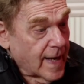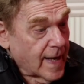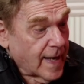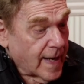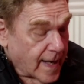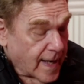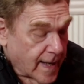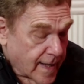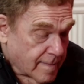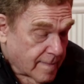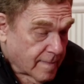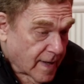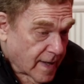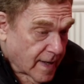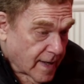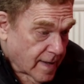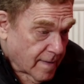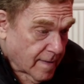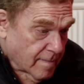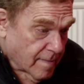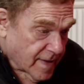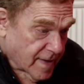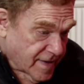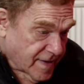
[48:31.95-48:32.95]
And
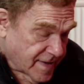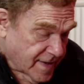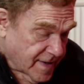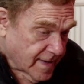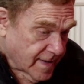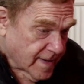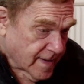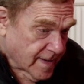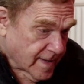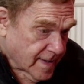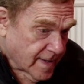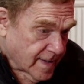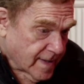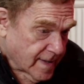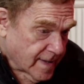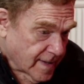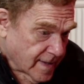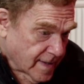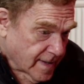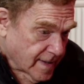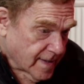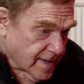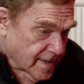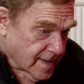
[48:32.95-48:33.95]
my
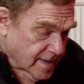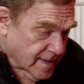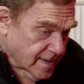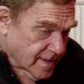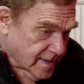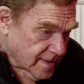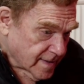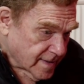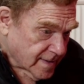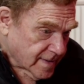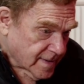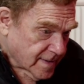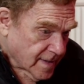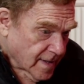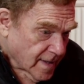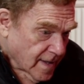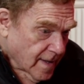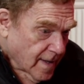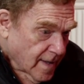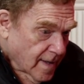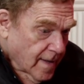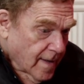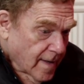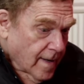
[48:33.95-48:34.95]
theory is,
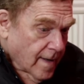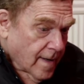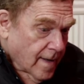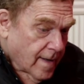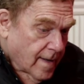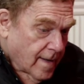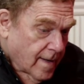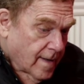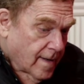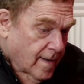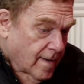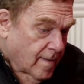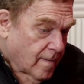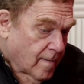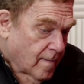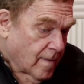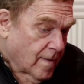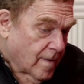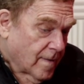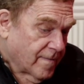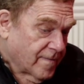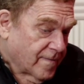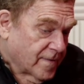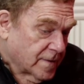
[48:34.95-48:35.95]

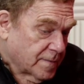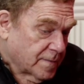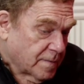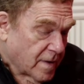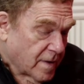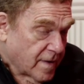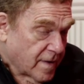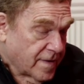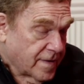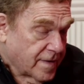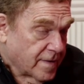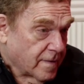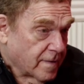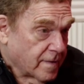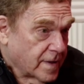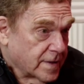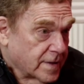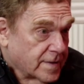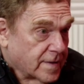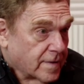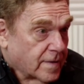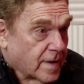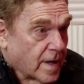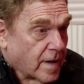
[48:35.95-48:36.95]
the first part of the theory
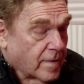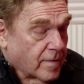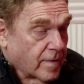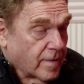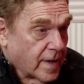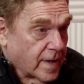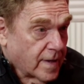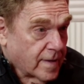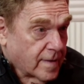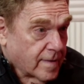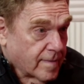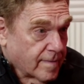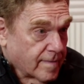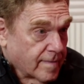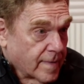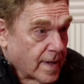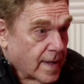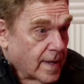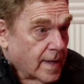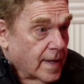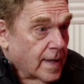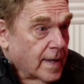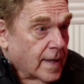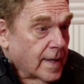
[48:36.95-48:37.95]
is they're not random.
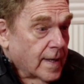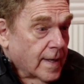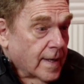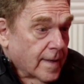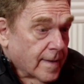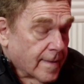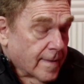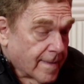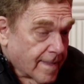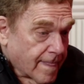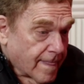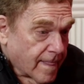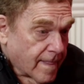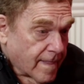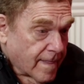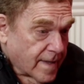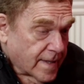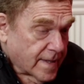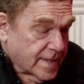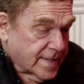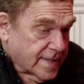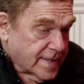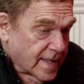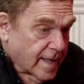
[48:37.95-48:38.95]

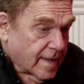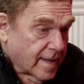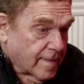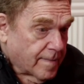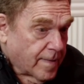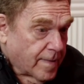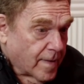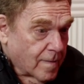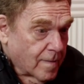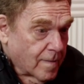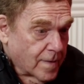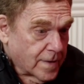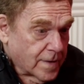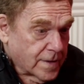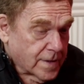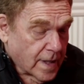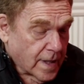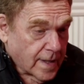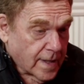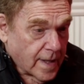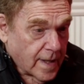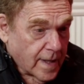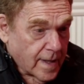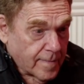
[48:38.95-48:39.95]
The second part, which
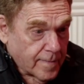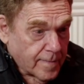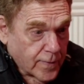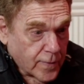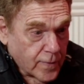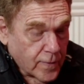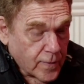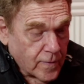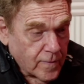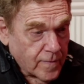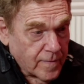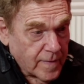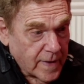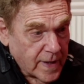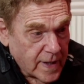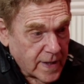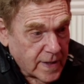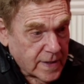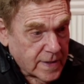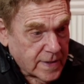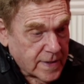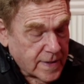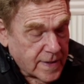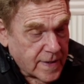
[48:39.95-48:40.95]
I can't prove,
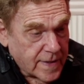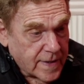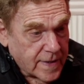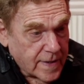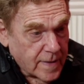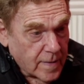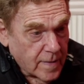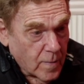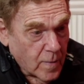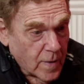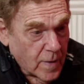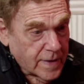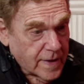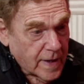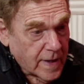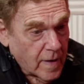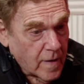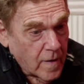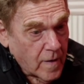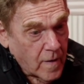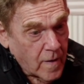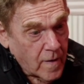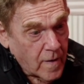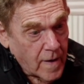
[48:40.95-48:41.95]
is what they
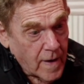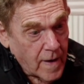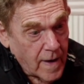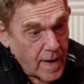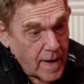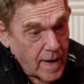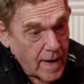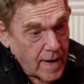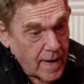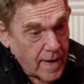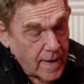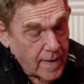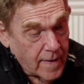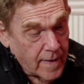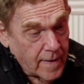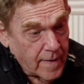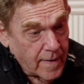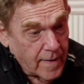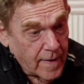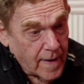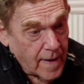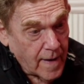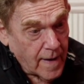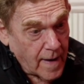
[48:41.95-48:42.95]
are.
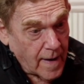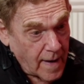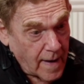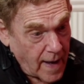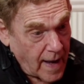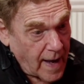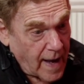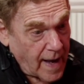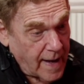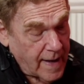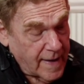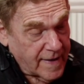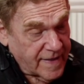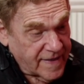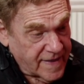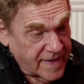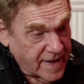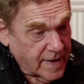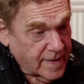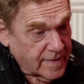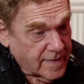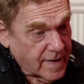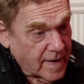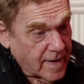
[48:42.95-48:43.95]
And I
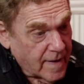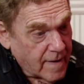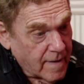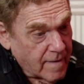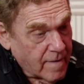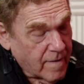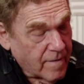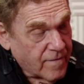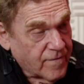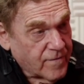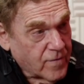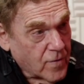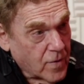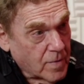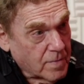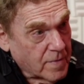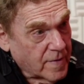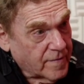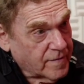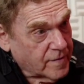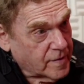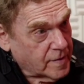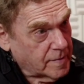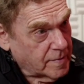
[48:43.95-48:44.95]
think they are a form
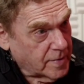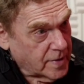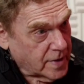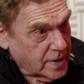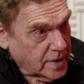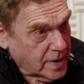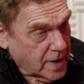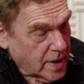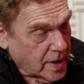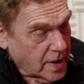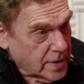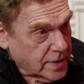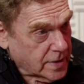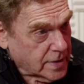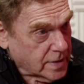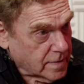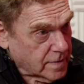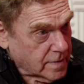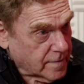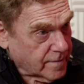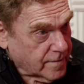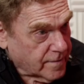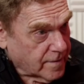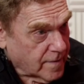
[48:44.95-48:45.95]
of
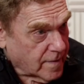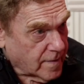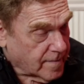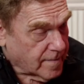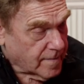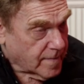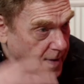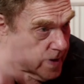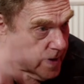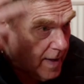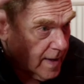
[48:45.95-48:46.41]
communication from